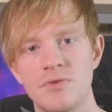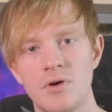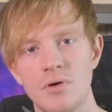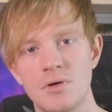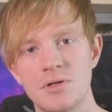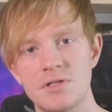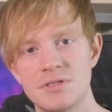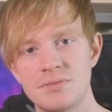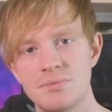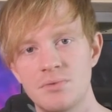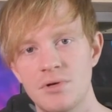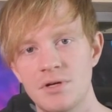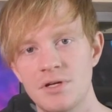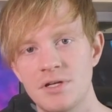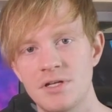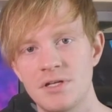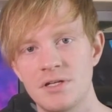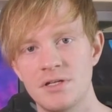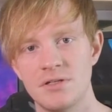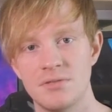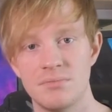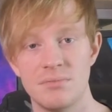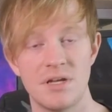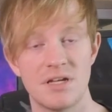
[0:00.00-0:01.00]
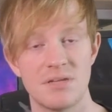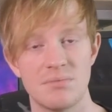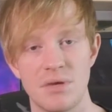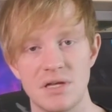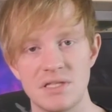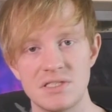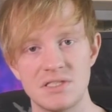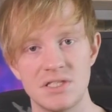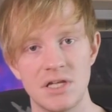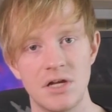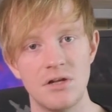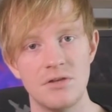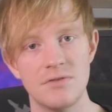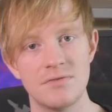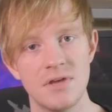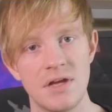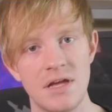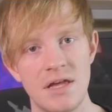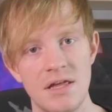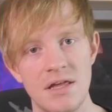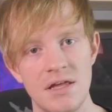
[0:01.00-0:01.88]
focus point, and like myself.